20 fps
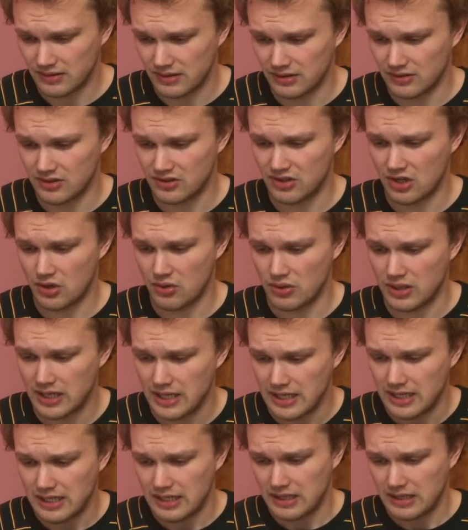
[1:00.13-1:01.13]
And so
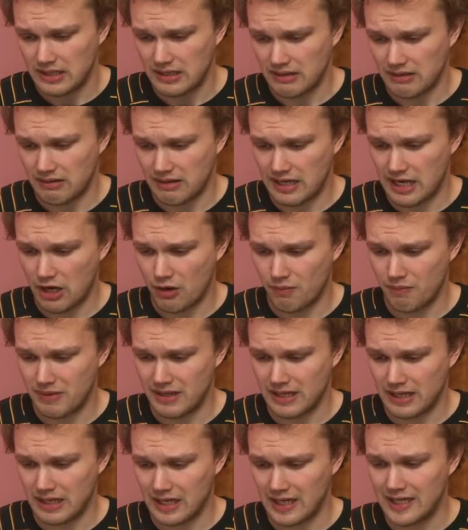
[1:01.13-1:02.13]
he helped
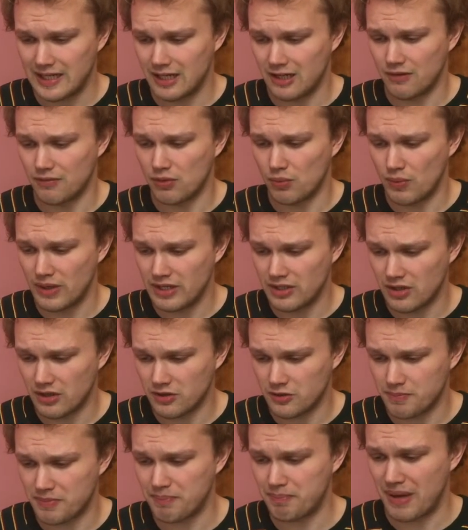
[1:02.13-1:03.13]
me a-cleaning of the
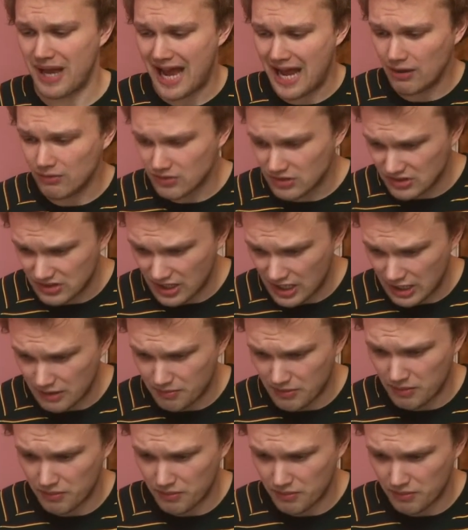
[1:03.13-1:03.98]
windows. But outside,